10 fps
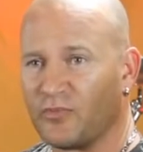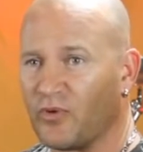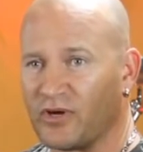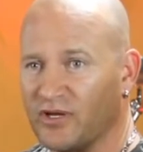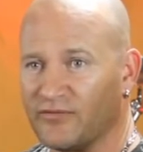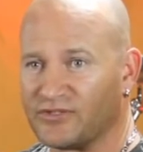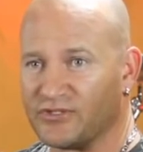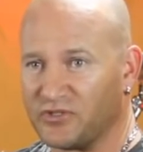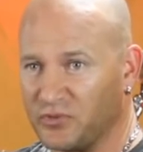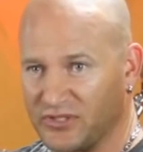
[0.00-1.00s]
Morgan ever
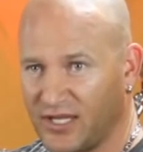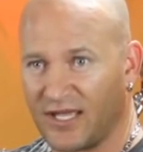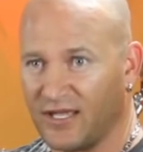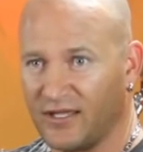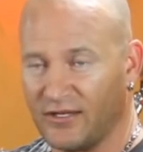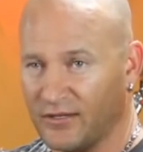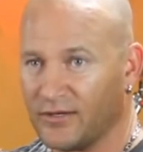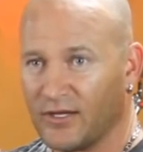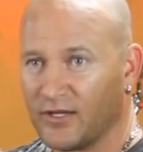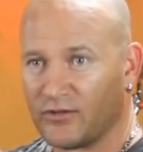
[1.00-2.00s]
since he was a kid and
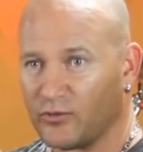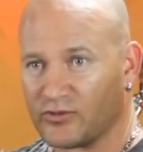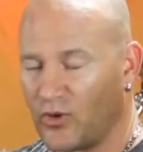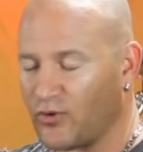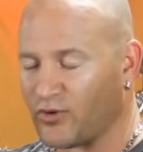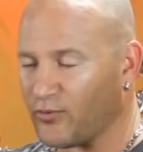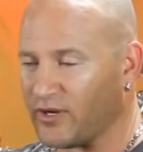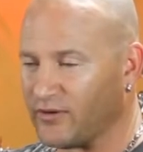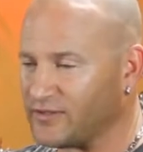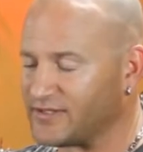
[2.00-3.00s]
through his whole
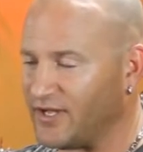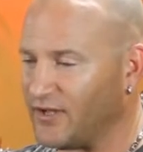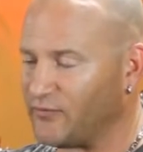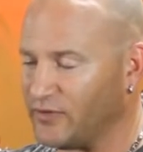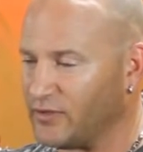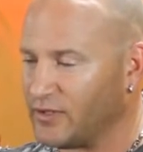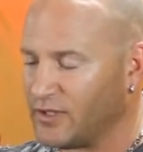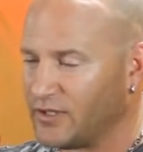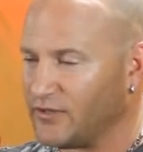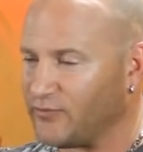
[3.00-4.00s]
career and stuff, and
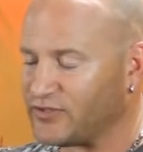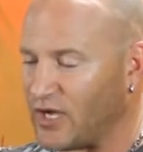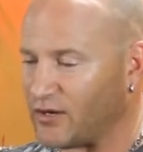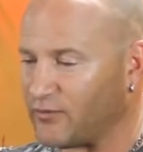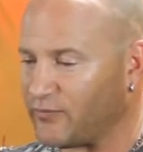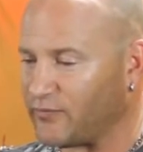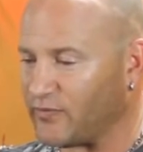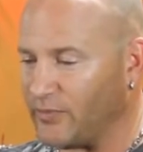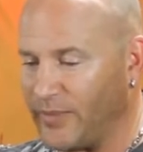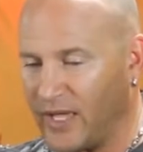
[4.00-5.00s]
the photographer
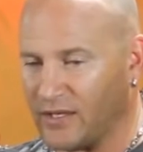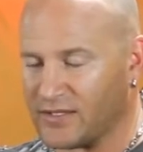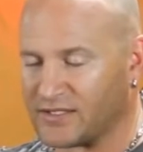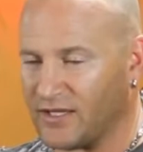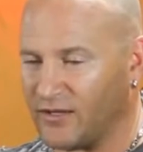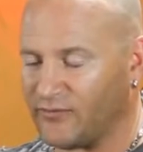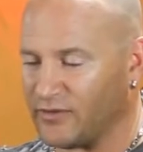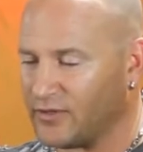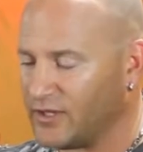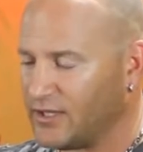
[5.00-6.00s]
for the band and stuff.
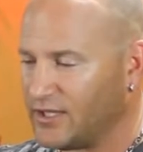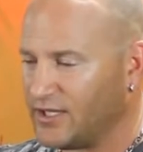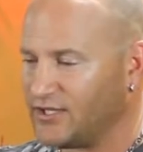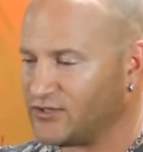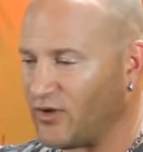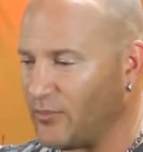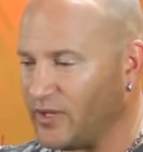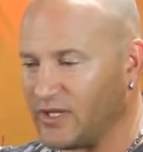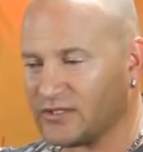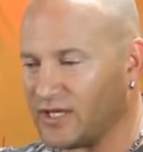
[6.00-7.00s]
And he saw
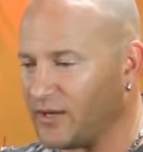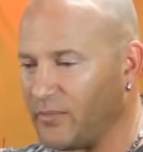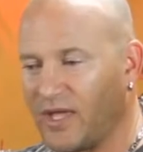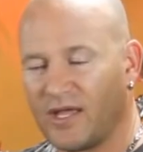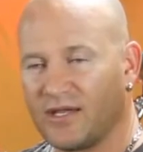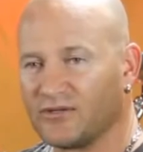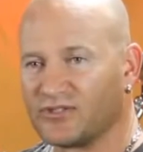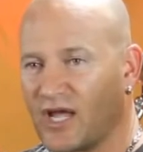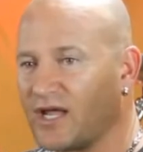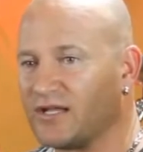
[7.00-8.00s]
me, he's like, "Man," he
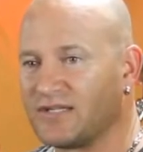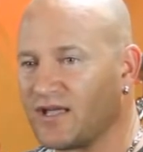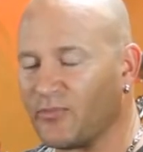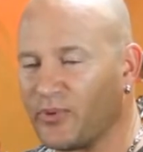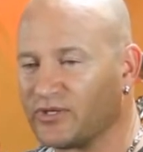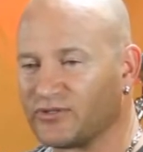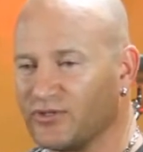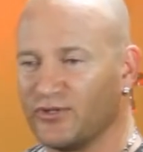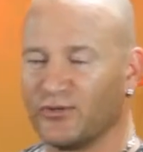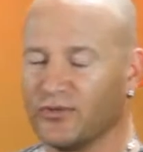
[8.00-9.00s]
goes, "I gotta take a picture of
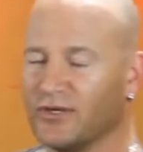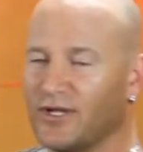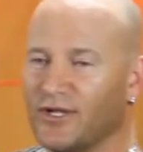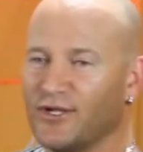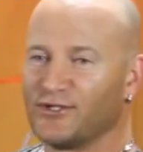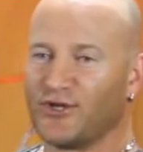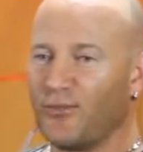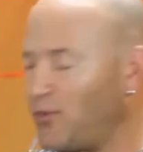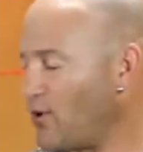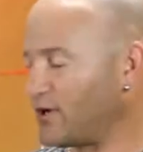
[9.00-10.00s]
you and show
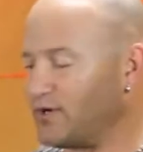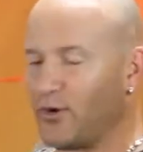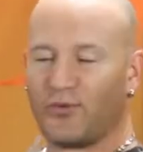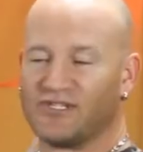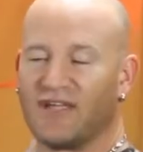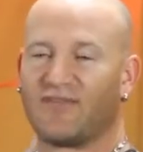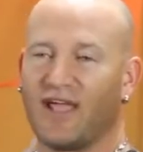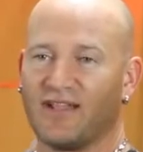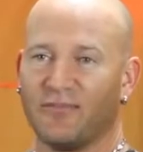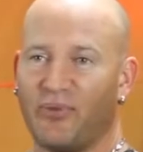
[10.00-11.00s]
Morgan. No one's ever
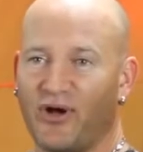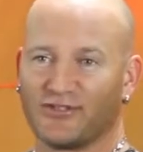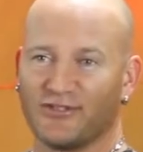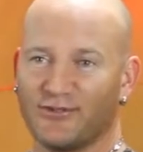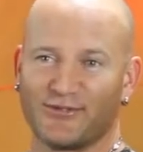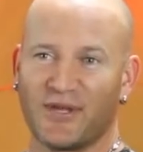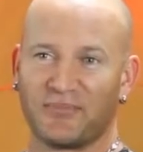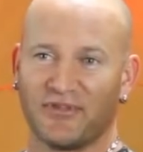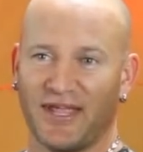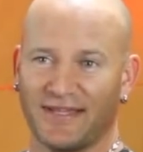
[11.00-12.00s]
had the balls to do
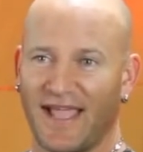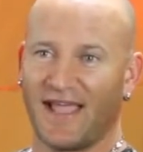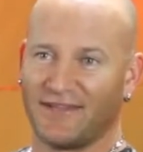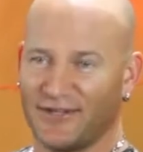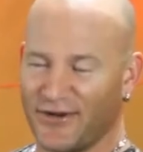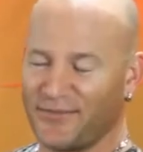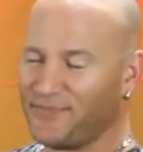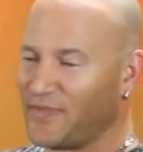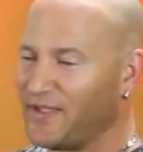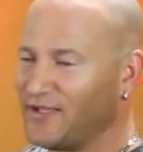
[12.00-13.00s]
something like that, you know?"
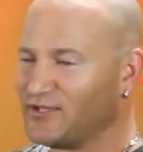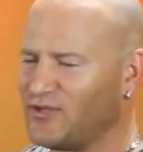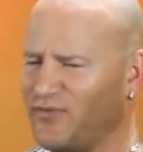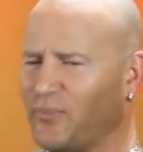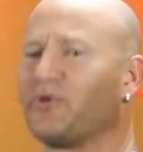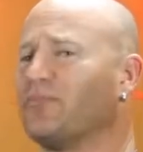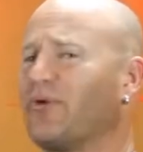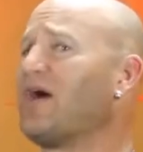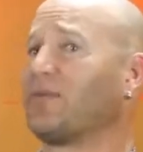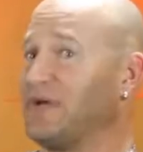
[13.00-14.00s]
So I felt pretty
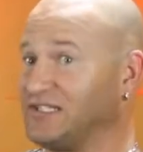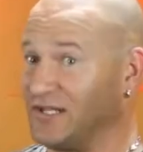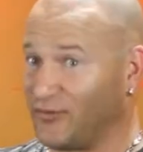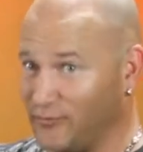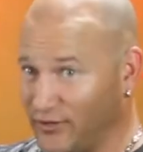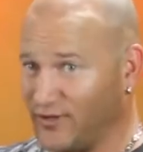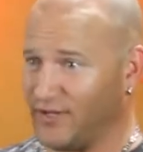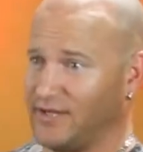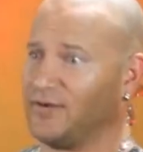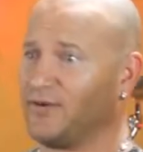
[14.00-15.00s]
proud of myself, you know,
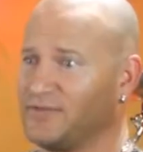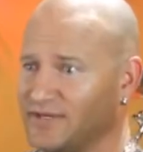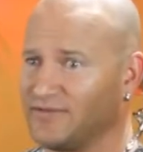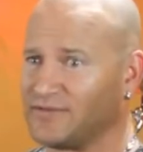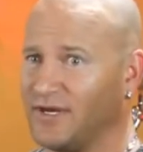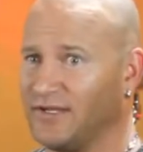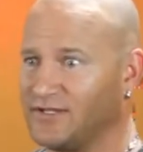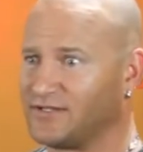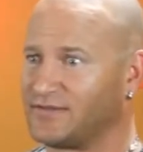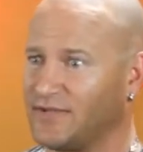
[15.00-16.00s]
like no one's ever tried
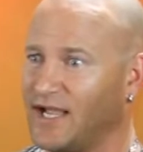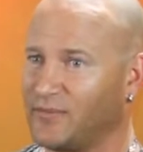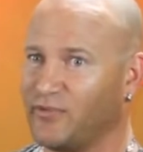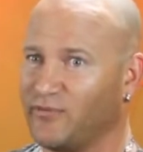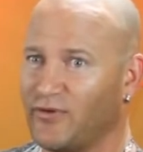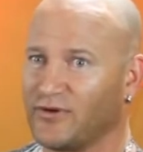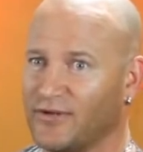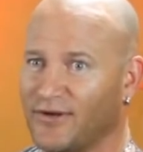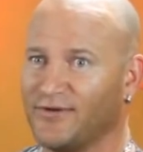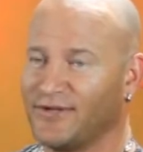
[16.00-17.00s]
this act before, you
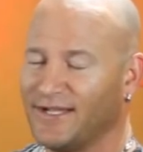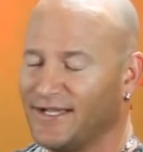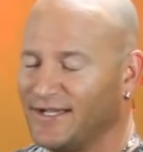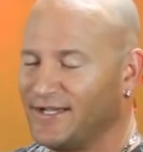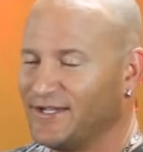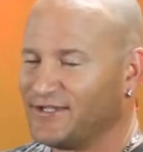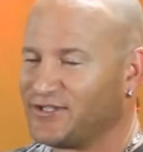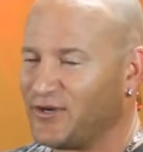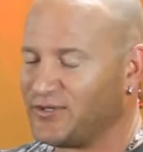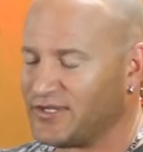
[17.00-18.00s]
know?
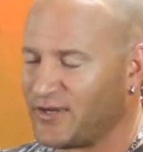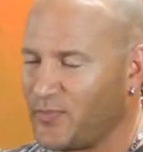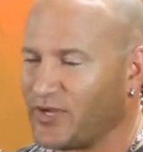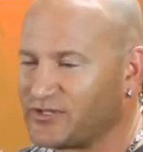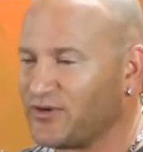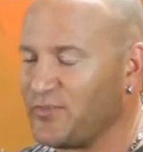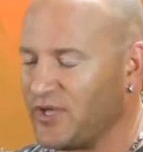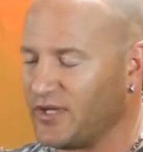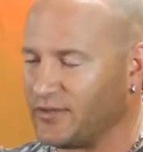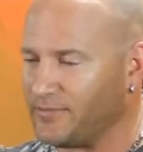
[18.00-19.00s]
So he took a picture of
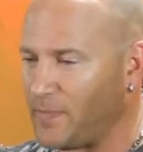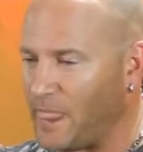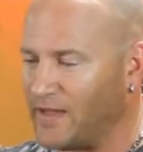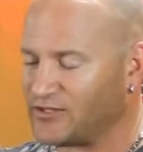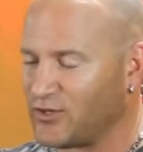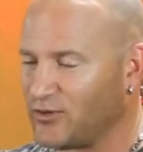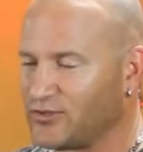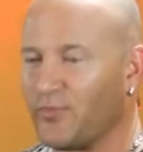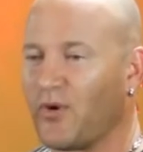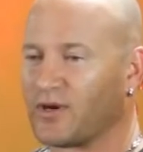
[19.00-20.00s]
me and showed it
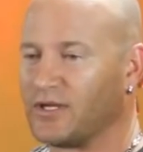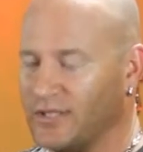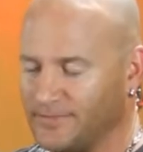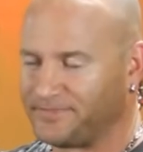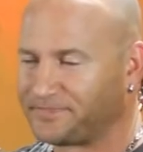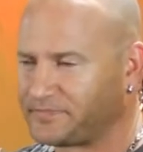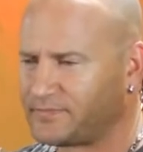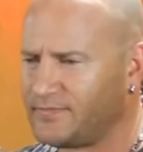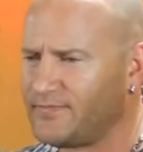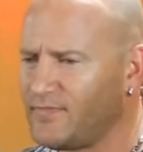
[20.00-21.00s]
to Morgan, and
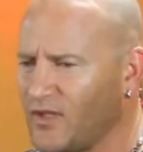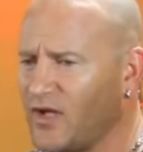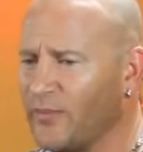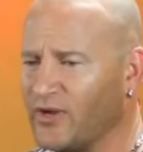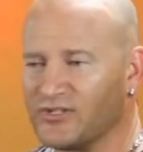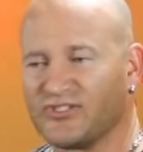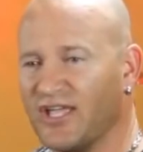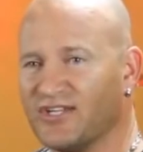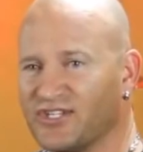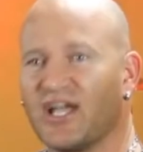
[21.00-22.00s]
coming on
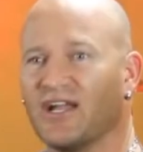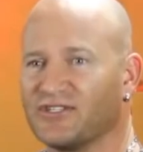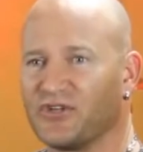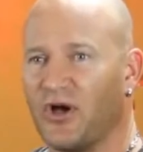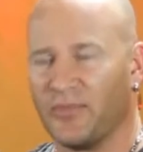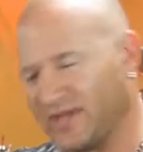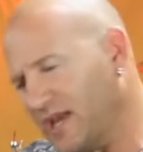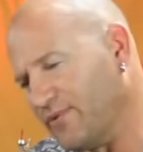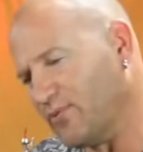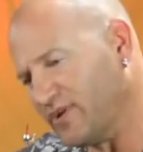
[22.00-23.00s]
stage, he kind of saw me,
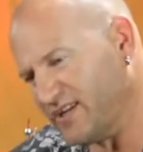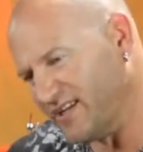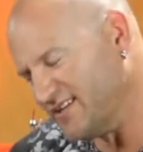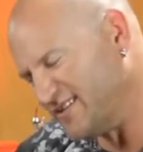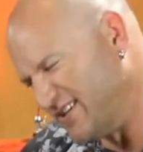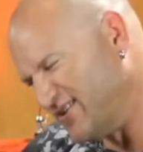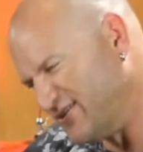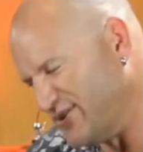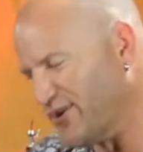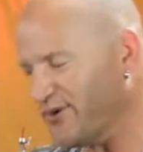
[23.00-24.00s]
gave me one of these
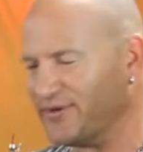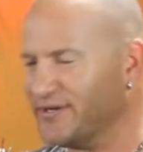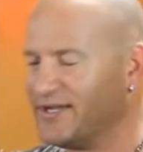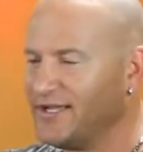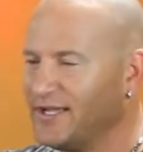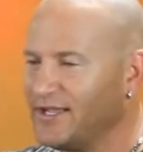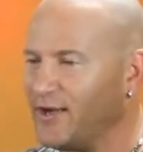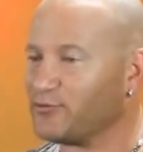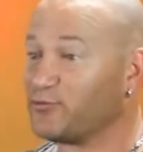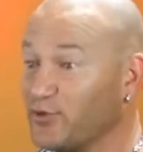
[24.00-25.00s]
deals, you know? And
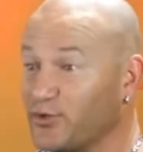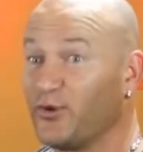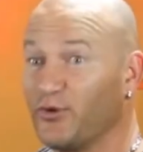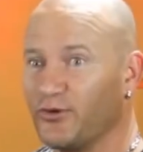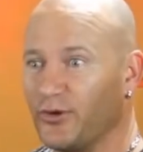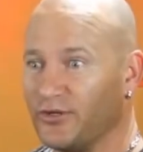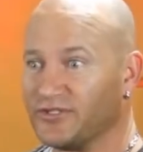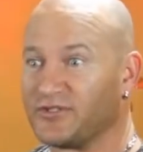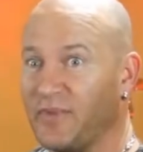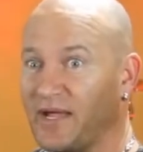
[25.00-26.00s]
that was really cool, you know,
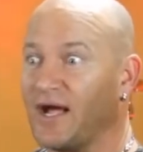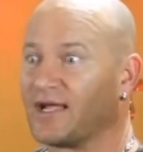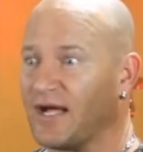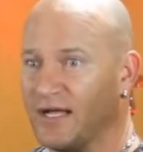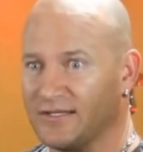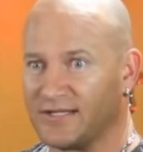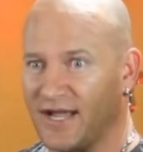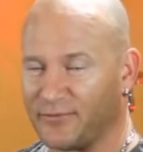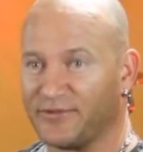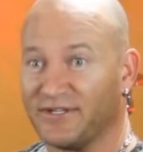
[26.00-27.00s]
just to make eye
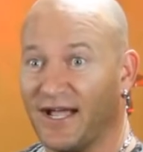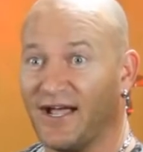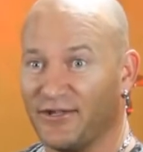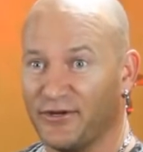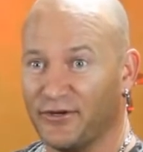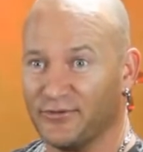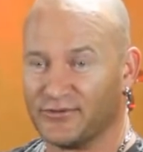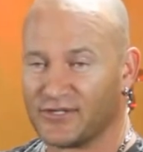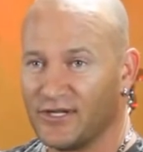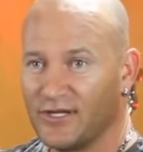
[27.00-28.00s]
contact with the guy, you know,
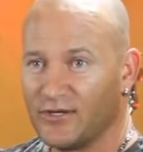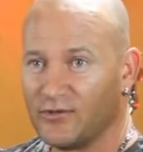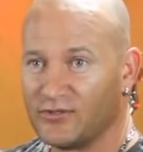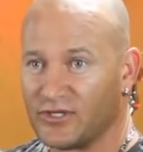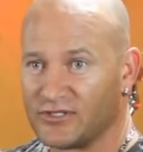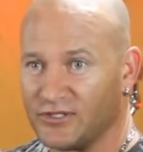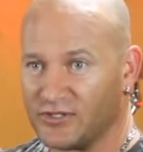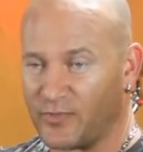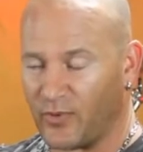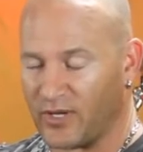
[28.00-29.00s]
who's such an
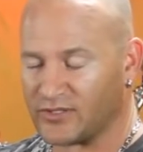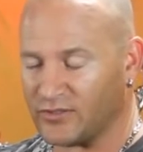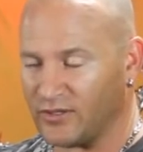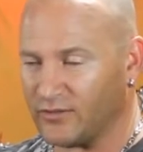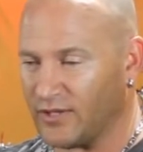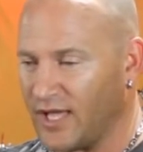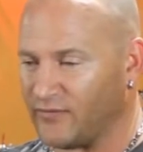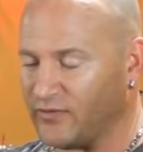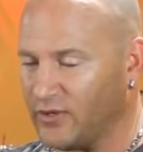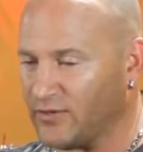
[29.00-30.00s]
inspiration on your
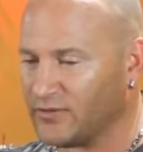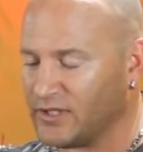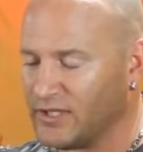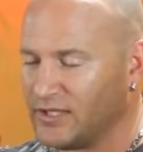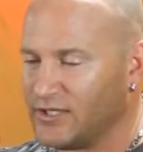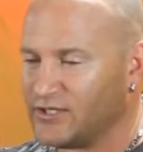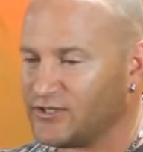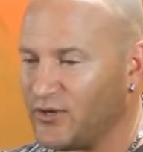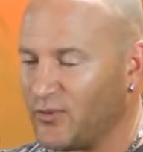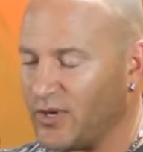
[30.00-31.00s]
life, you know?
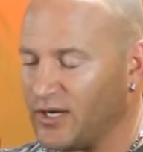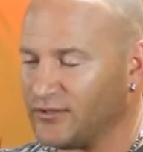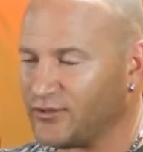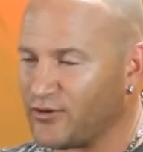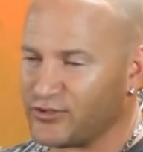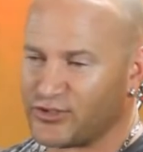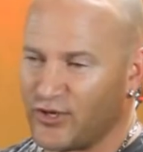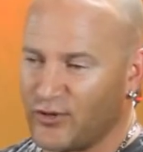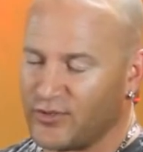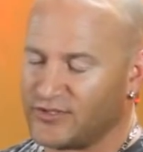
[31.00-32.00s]
So during the
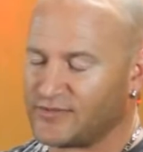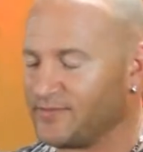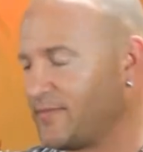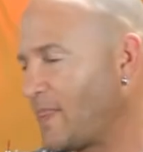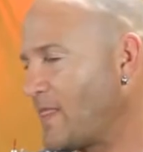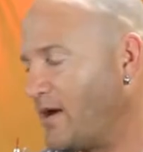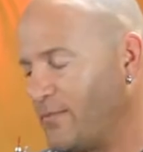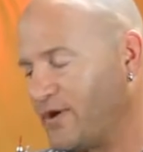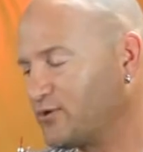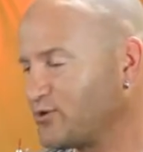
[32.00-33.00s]
show,
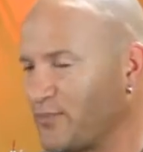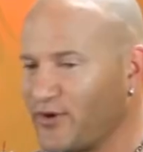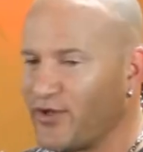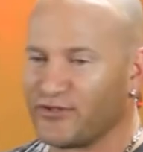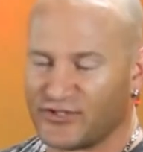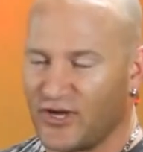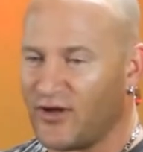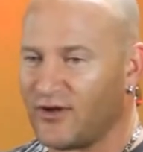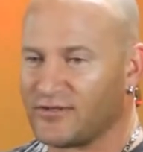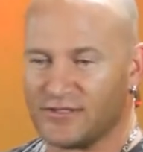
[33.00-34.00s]
I'm there drumming all the
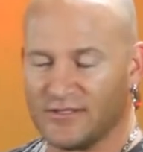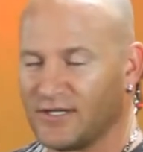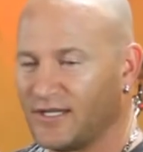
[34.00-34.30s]
songs and